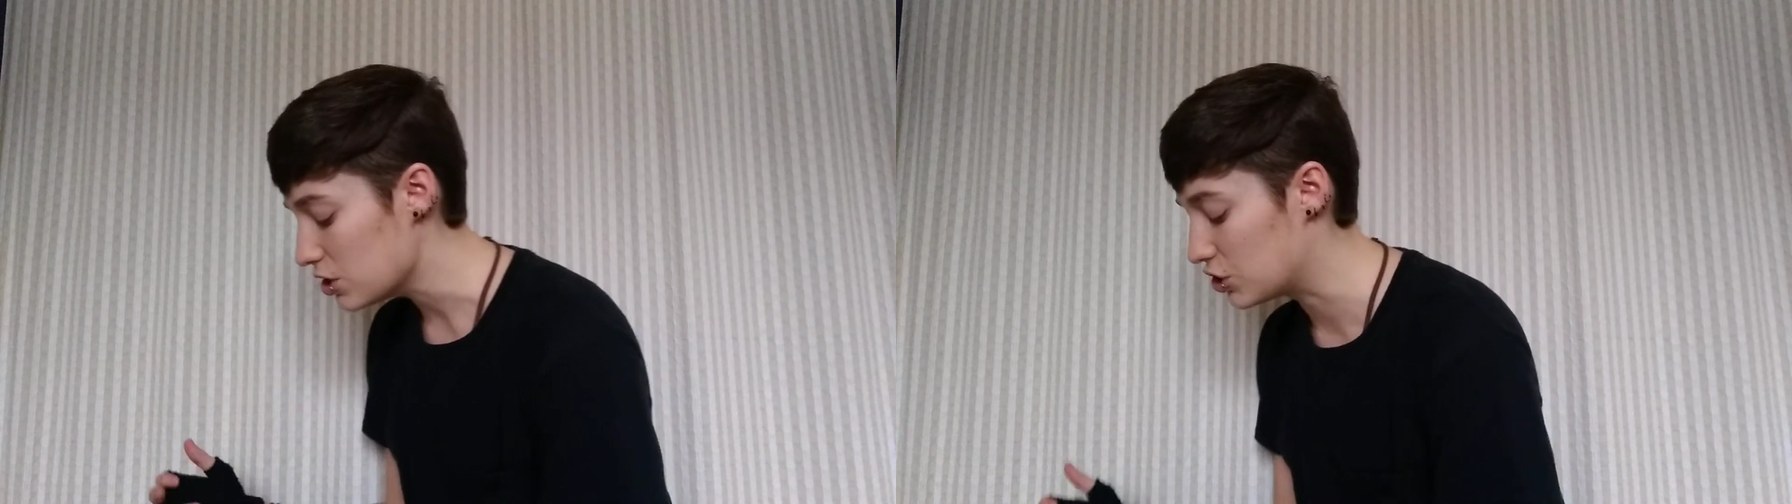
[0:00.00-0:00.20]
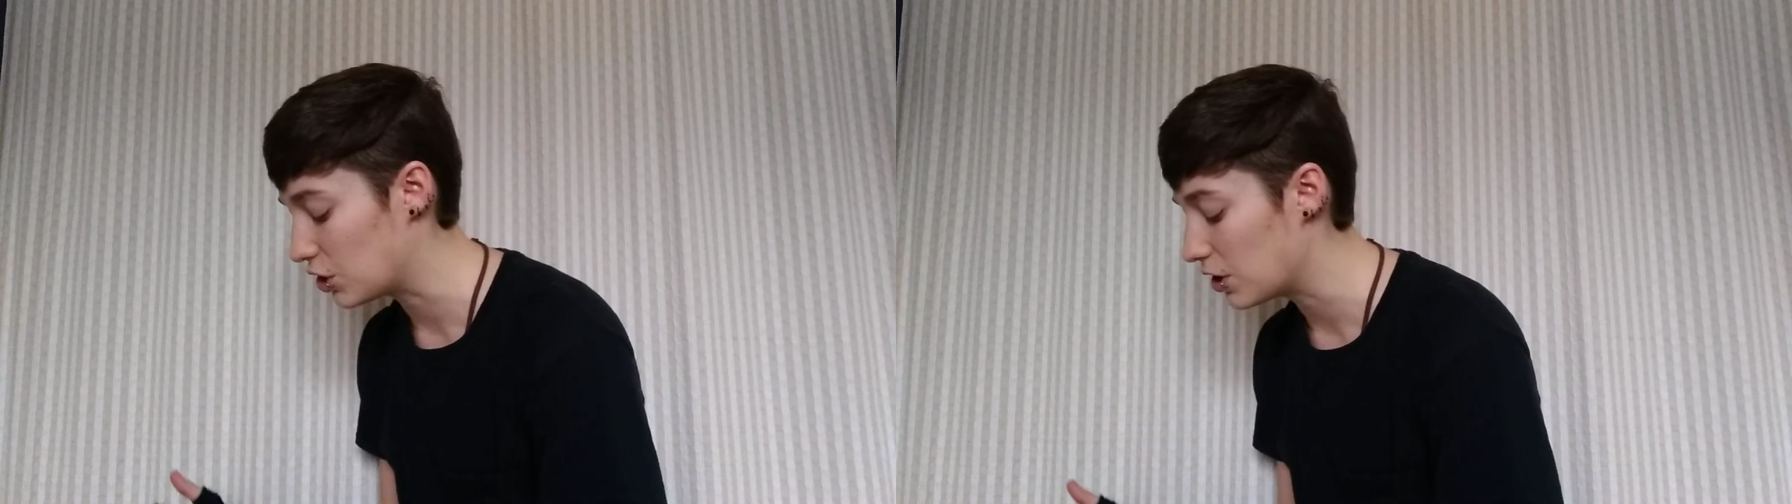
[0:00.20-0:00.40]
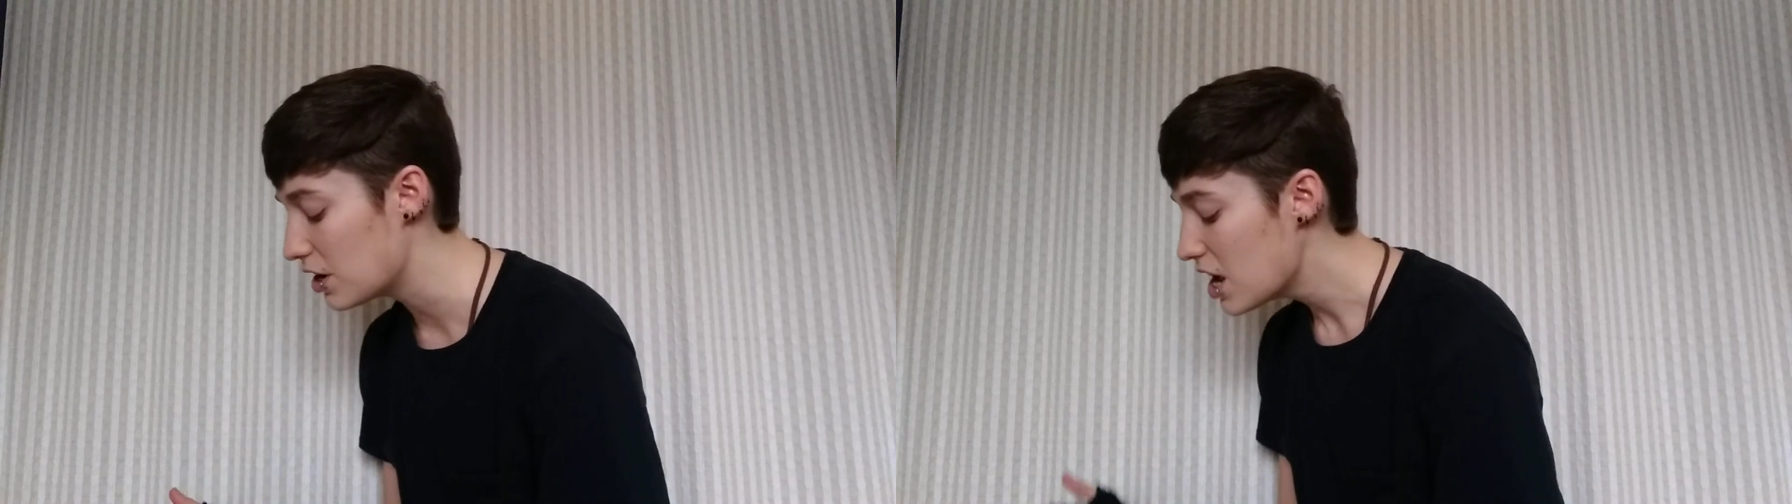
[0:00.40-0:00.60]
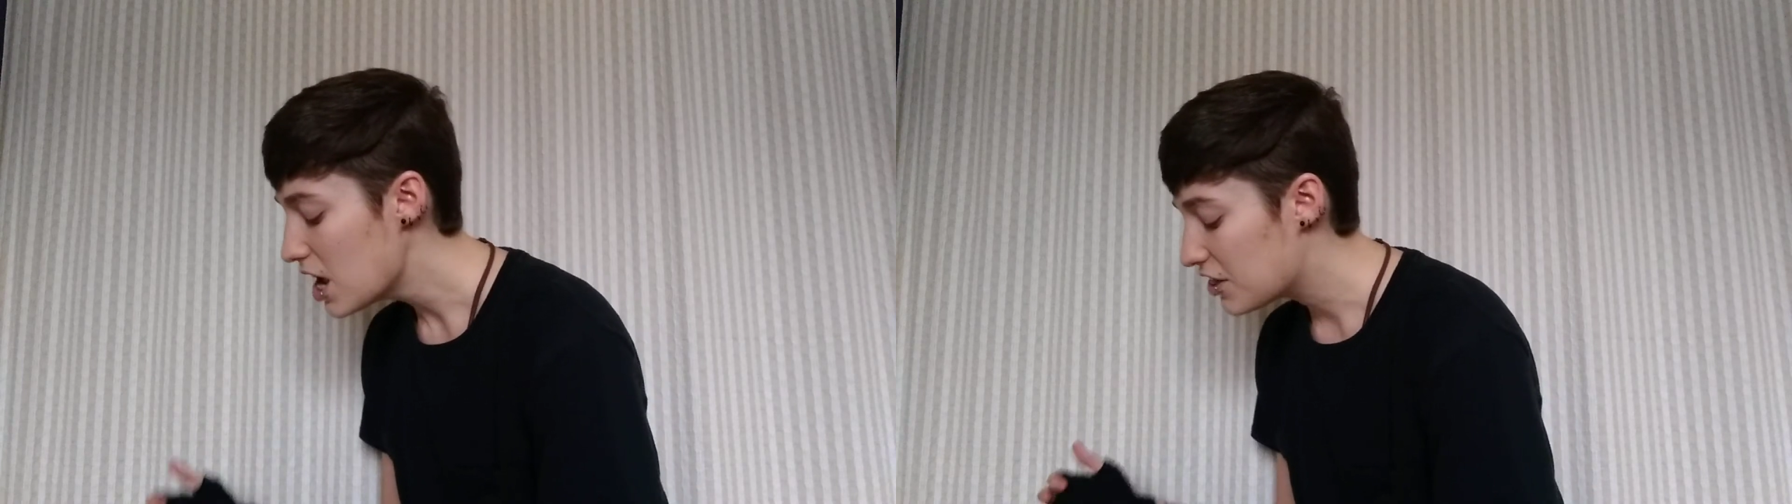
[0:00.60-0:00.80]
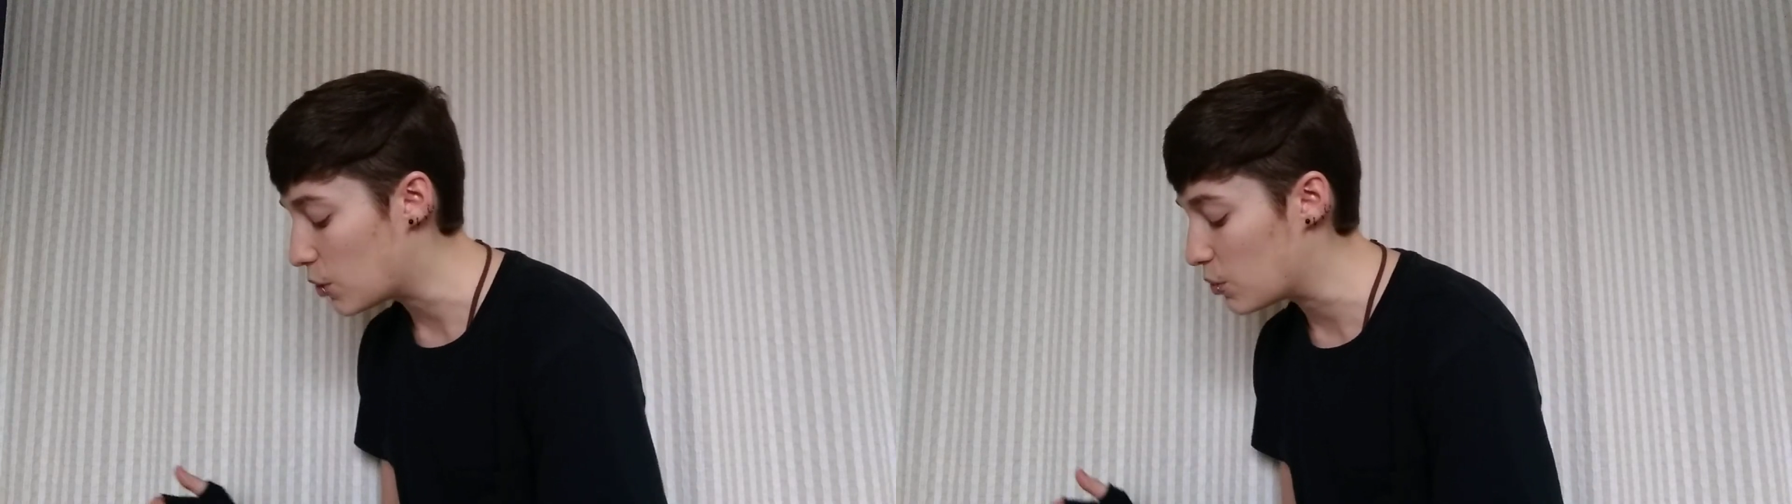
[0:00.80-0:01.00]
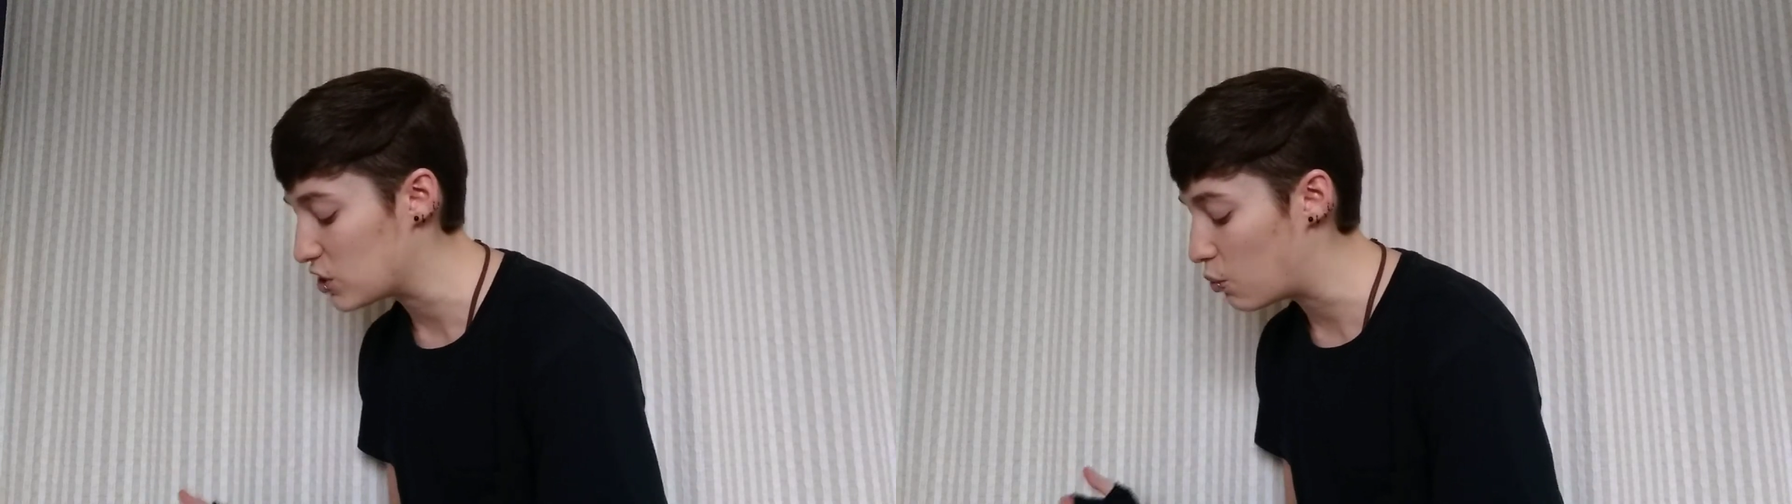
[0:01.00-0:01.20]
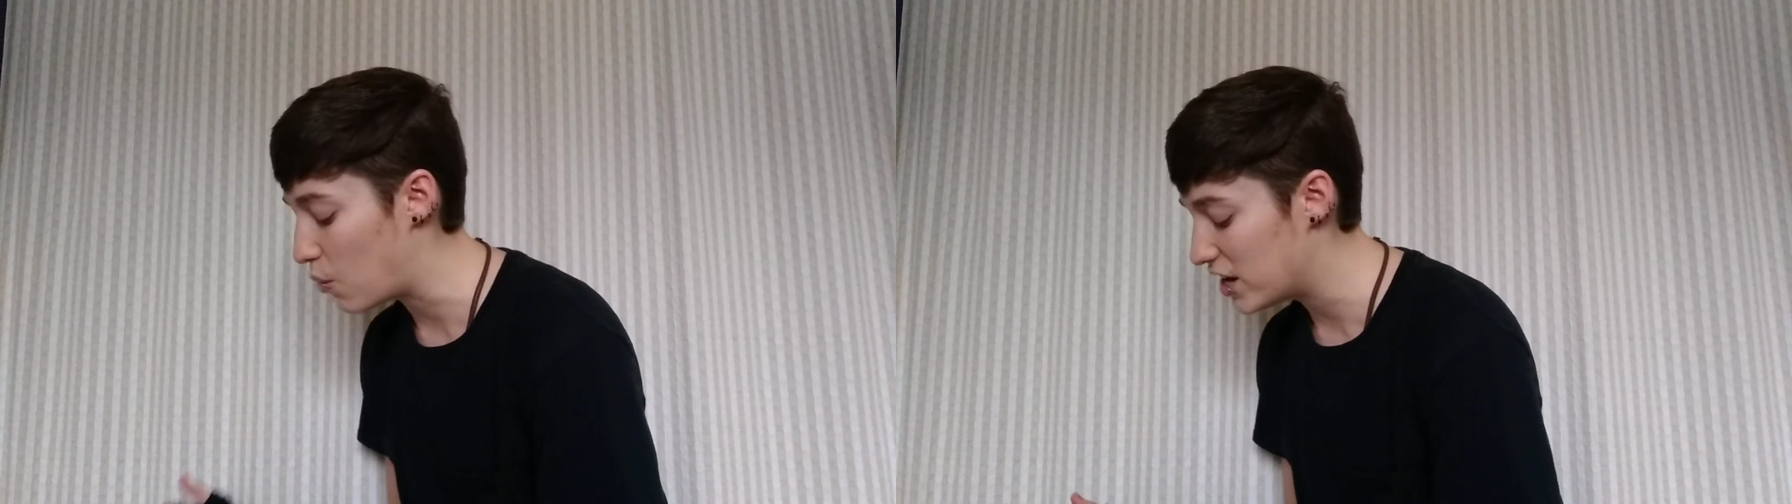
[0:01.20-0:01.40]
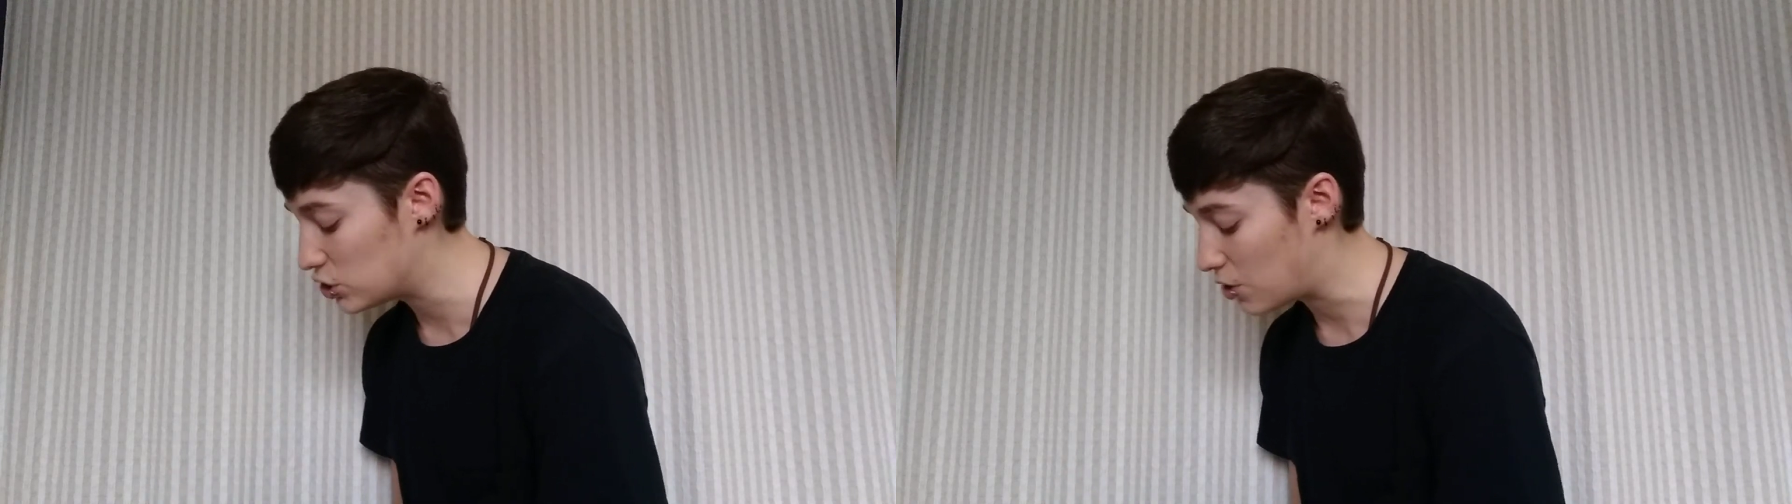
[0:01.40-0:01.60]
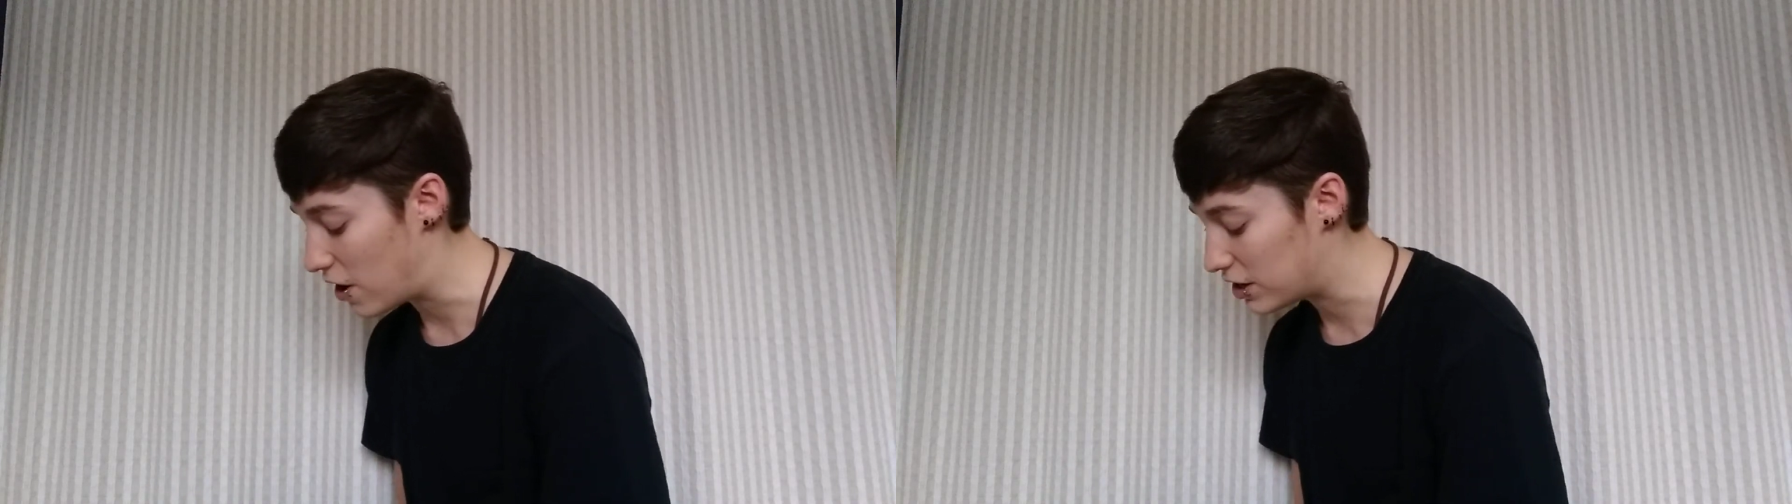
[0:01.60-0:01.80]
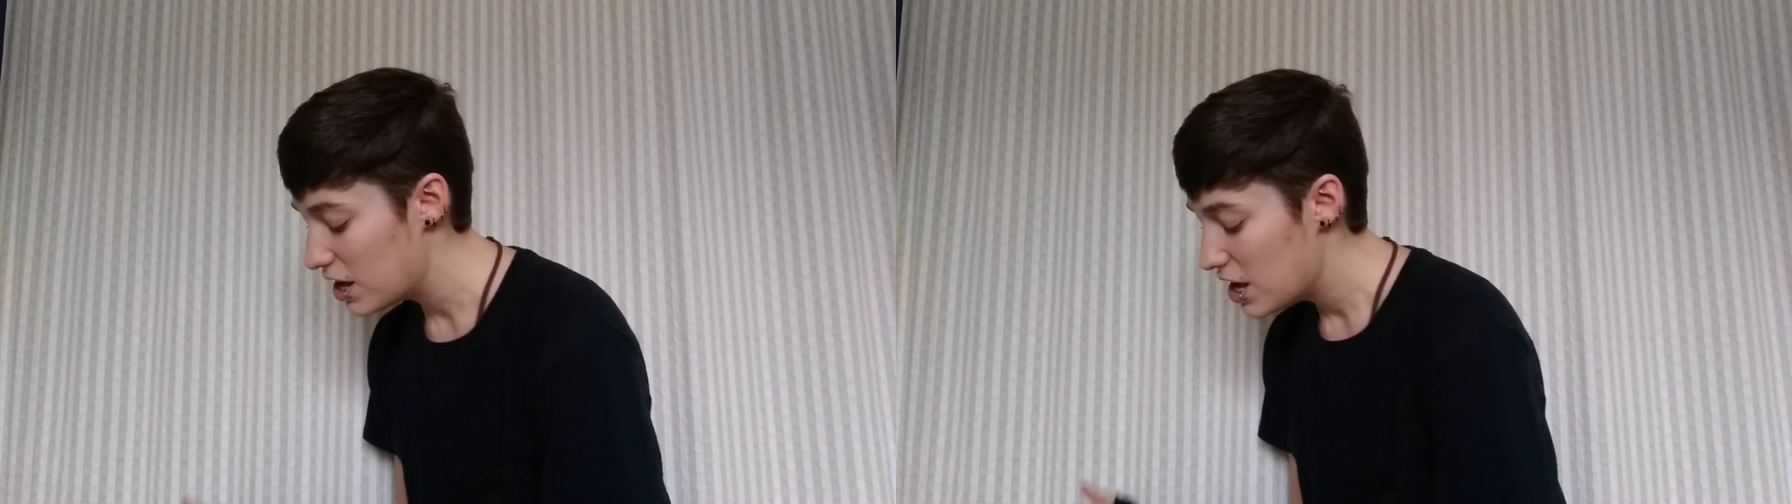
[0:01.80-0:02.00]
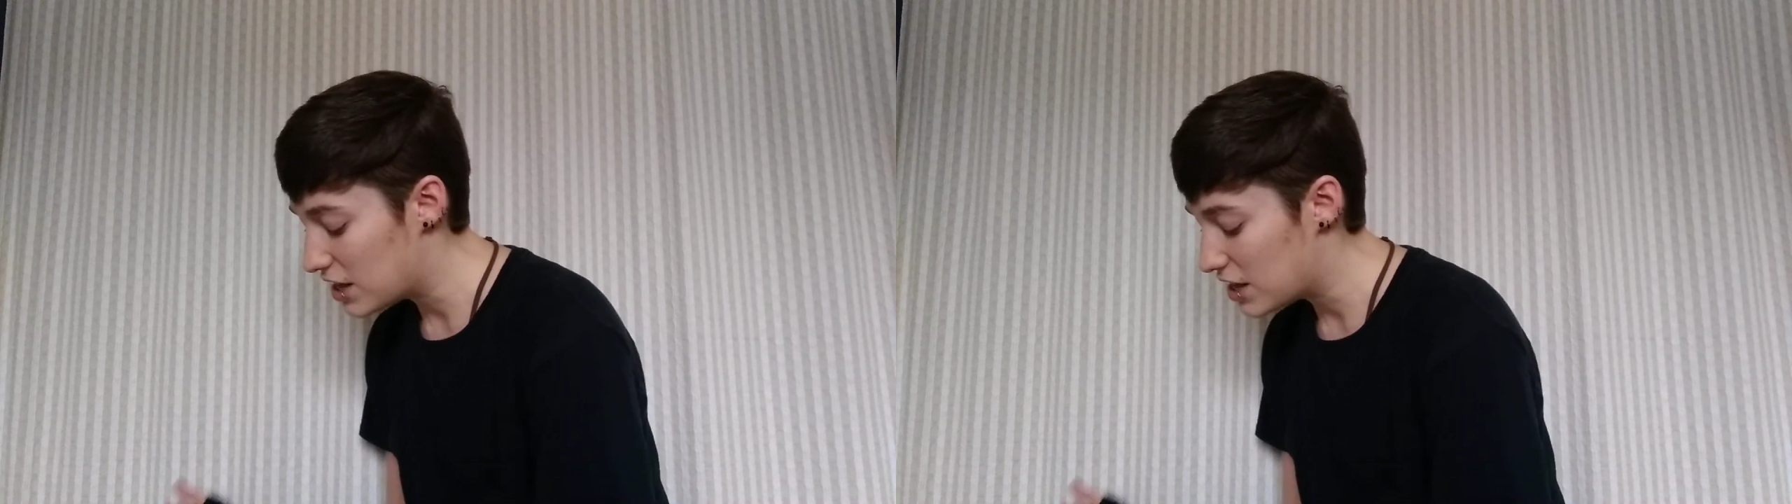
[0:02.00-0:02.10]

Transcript: Sir, there was a white truck.